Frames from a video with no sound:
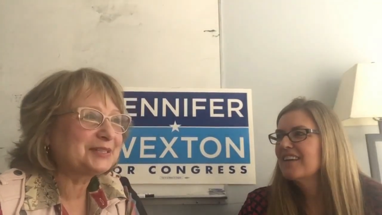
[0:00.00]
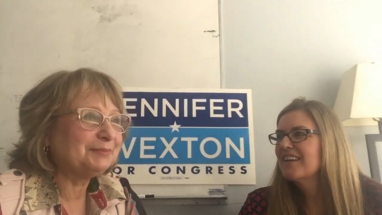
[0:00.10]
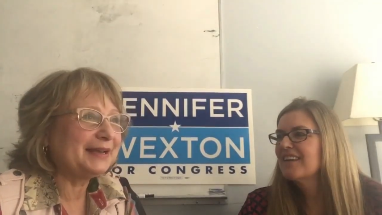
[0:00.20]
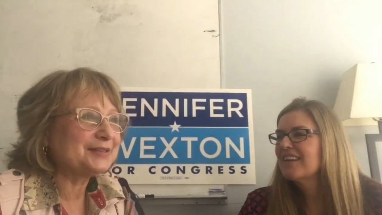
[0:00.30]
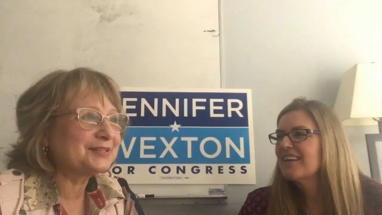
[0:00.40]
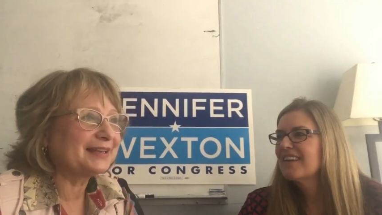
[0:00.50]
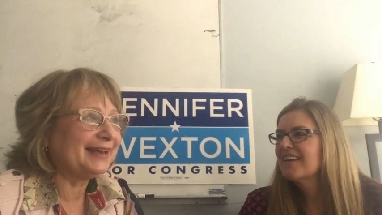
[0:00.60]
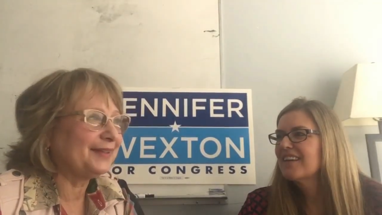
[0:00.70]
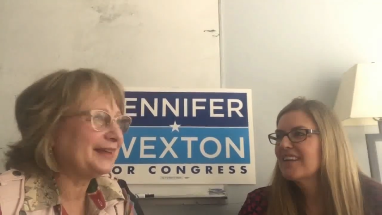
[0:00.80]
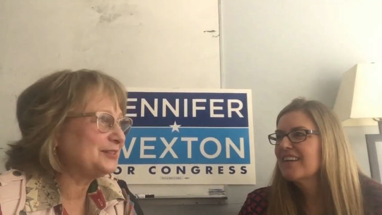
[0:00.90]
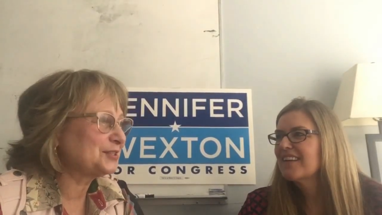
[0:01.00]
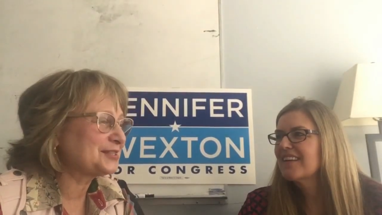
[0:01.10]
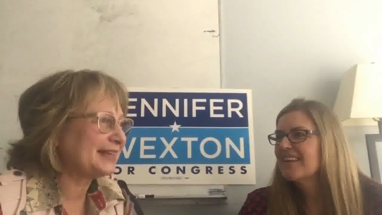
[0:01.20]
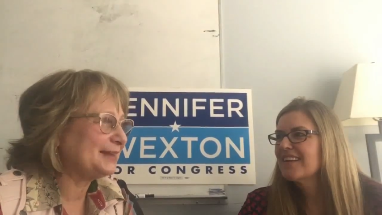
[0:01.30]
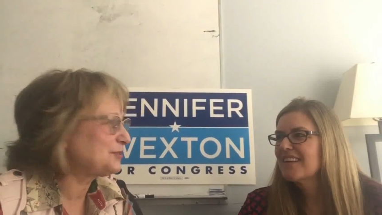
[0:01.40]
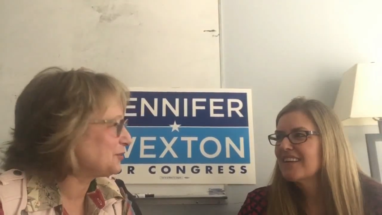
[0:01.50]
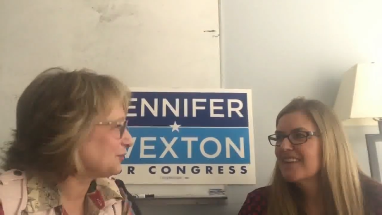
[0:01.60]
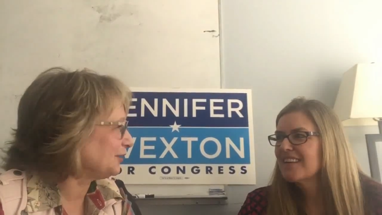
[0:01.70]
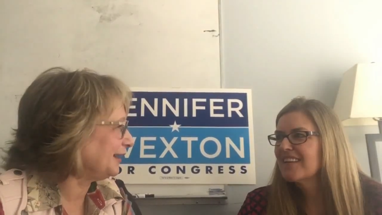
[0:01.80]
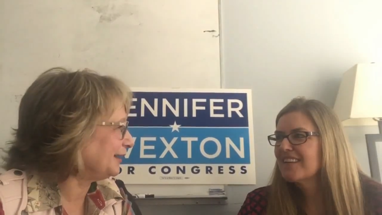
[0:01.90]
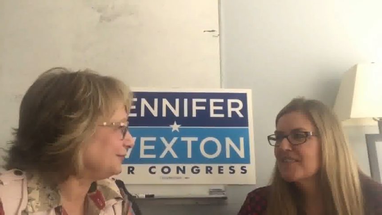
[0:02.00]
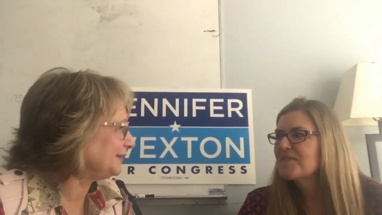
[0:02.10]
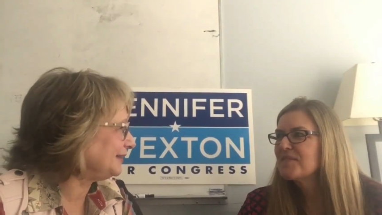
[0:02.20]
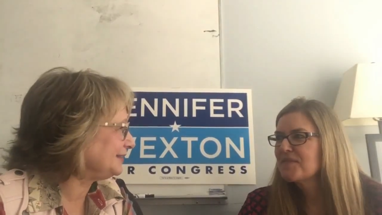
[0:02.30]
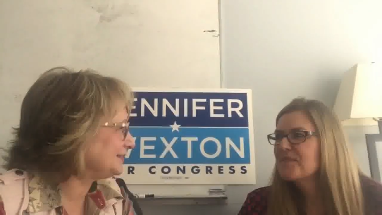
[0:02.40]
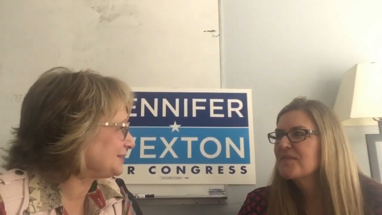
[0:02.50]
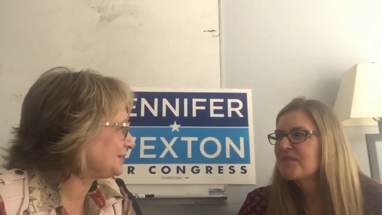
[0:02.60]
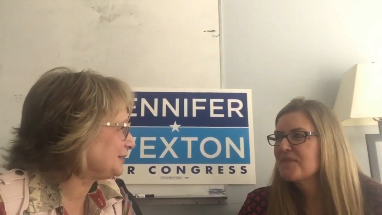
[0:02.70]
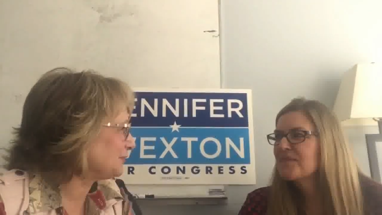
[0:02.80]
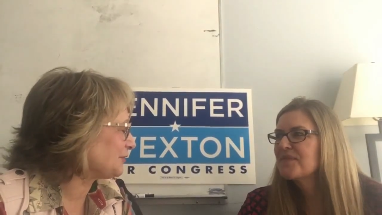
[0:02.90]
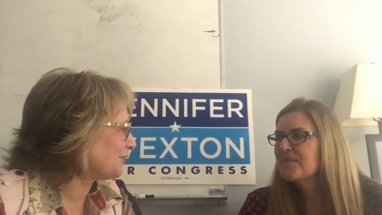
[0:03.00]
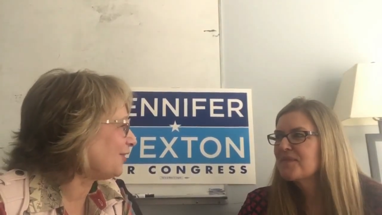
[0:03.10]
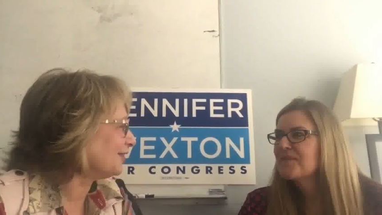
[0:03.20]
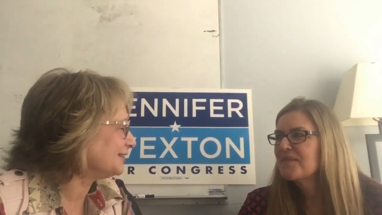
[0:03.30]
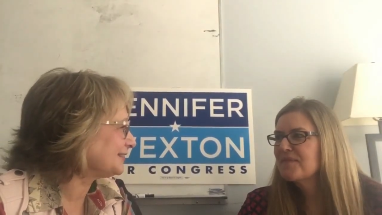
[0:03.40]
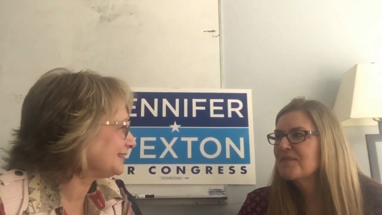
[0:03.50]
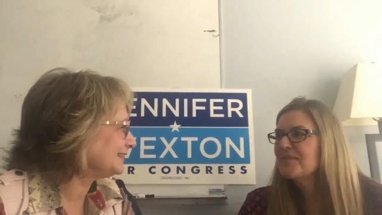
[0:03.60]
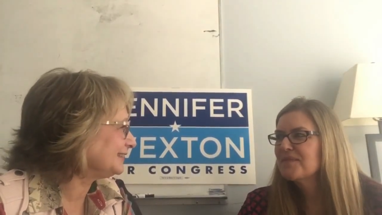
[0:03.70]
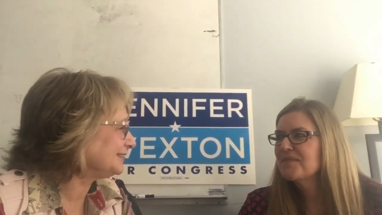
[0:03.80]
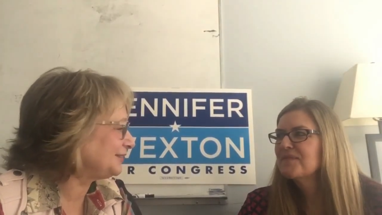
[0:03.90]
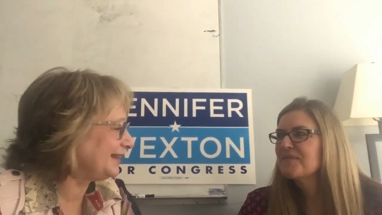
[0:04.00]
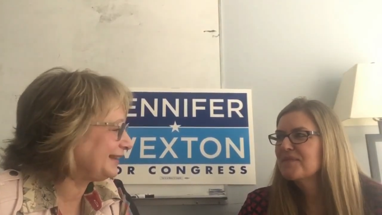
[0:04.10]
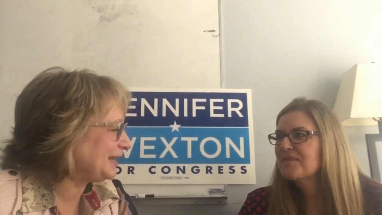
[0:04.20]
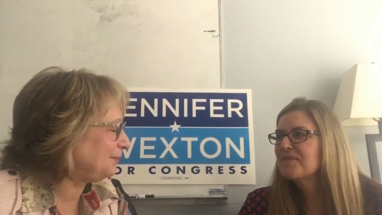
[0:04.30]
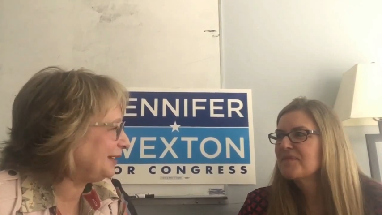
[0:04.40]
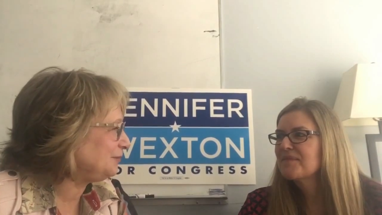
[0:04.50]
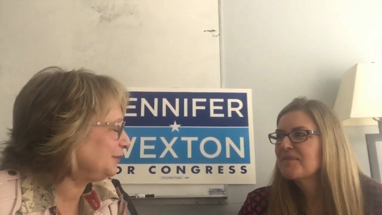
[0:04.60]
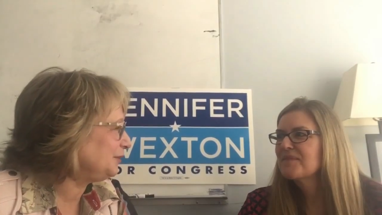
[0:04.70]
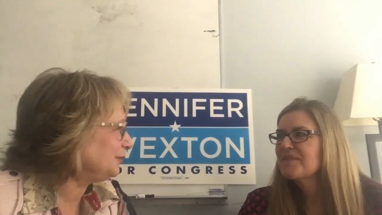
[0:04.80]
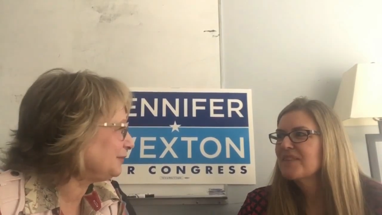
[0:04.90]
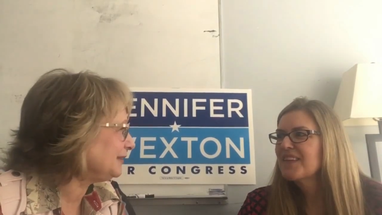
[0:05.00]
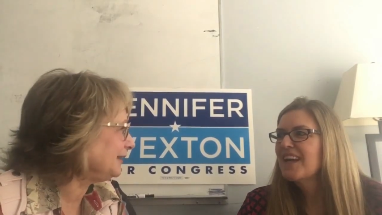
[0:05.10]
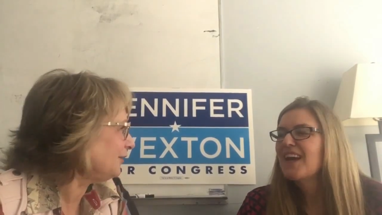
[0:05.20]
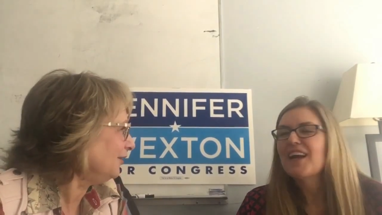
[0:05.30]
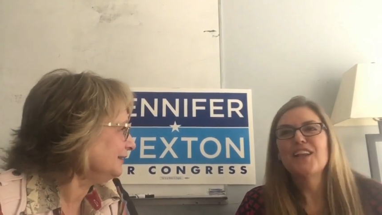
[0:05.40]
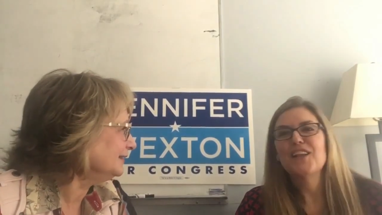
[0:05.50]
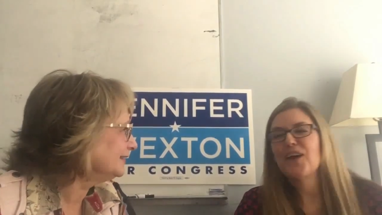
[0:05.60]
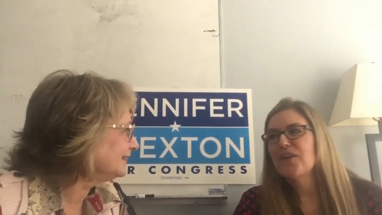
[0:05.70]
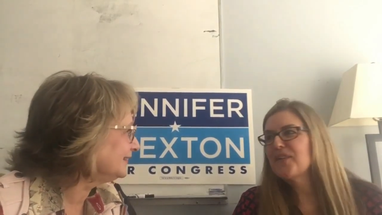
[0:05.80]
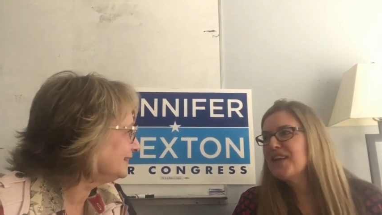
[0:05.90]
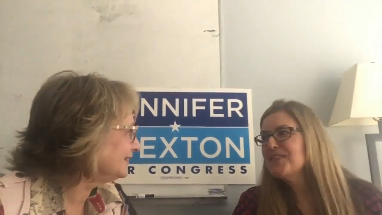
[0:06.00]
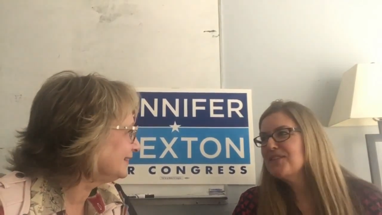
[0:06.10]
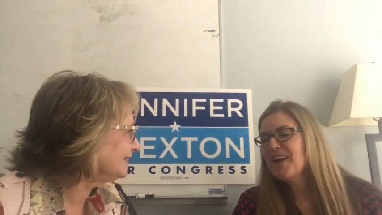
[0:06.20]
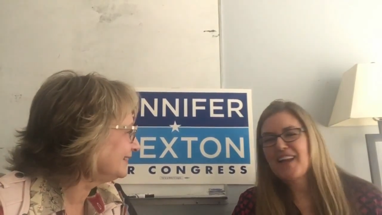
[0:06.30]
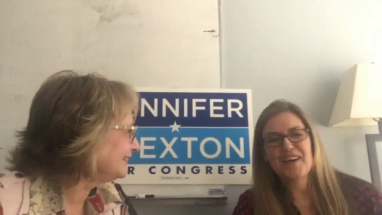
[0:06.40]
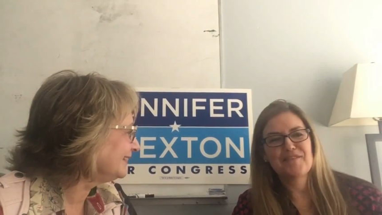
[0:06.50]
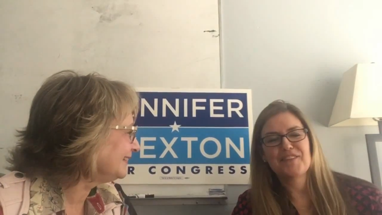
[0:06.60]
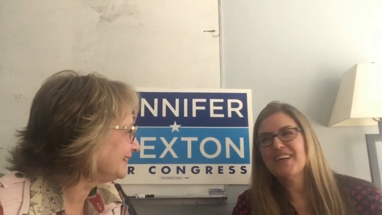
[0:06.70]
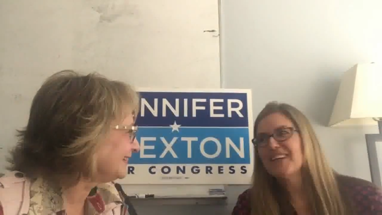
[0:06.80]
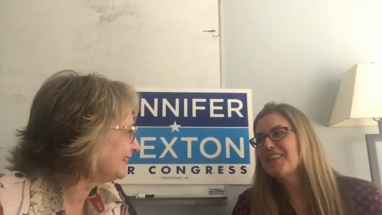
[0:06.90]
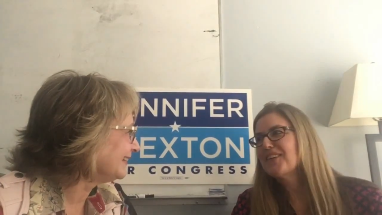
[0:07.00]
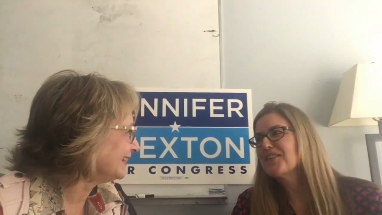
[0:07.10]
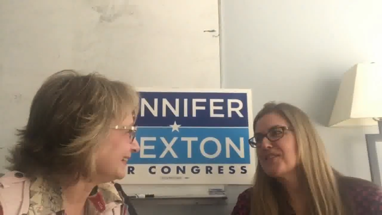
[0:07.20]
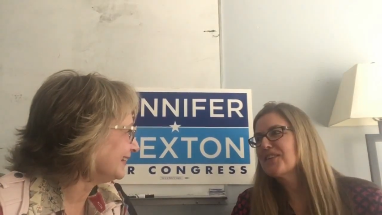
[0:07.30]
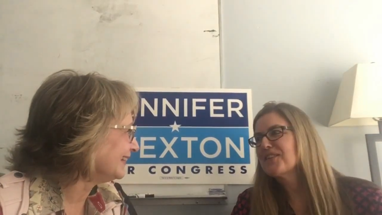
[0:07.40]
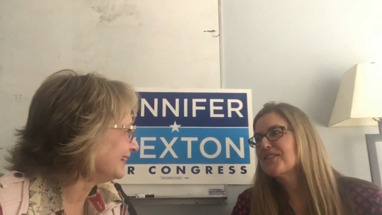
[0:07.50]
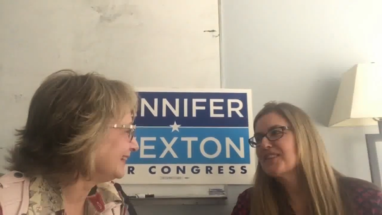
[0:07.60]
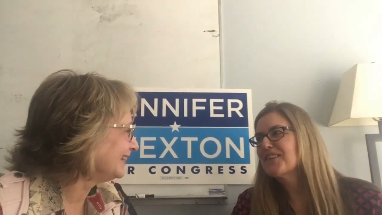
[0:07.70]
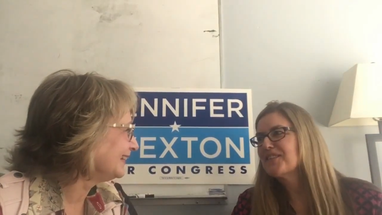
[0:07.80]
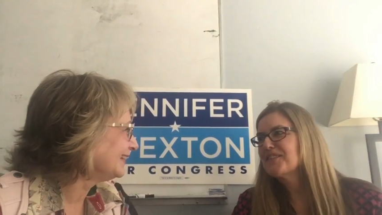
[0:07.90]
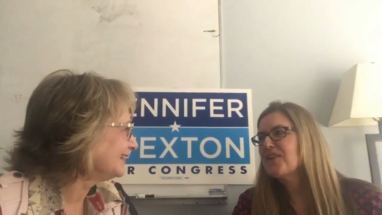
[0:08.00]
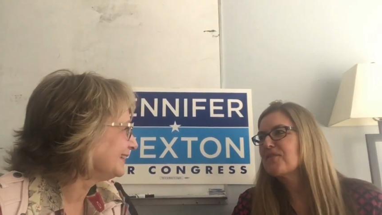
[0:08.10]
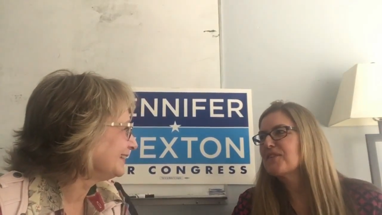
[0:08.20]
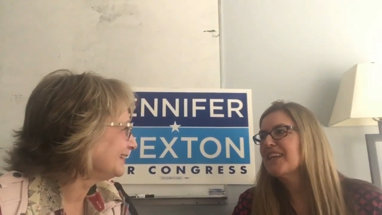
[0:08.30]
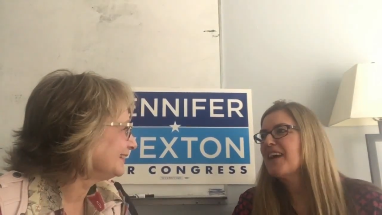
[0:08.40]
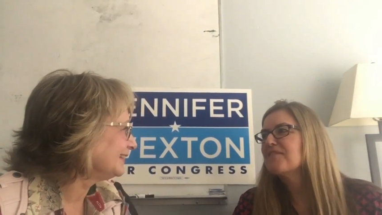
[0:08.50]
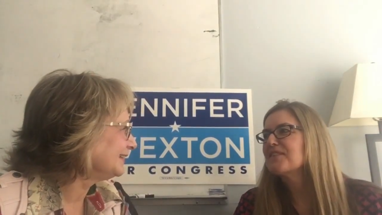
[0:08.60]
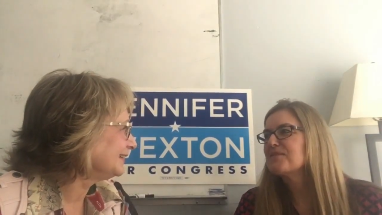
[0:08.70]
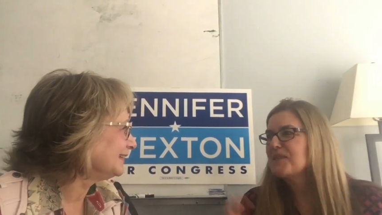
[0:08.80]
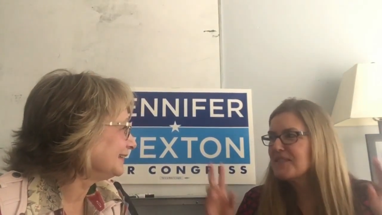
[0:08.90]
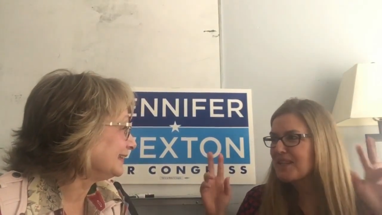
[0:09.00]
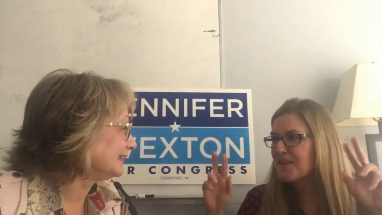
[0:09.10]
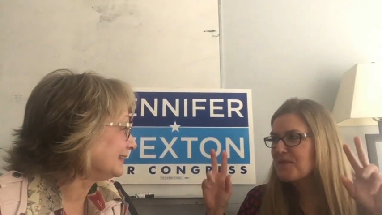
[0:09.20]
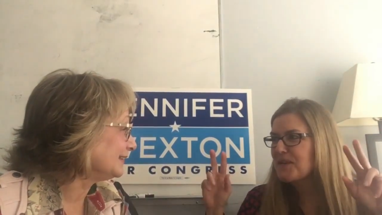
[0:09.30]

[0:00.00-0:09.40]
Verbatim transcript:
Speaker 1: it's amazing how they just enter your life and they just steal your heart. Mm-hmm. Do they campaign with you ever, at all? No,
Speaker 2: they do not have. Uh, they're they're they're they don't really have as we as we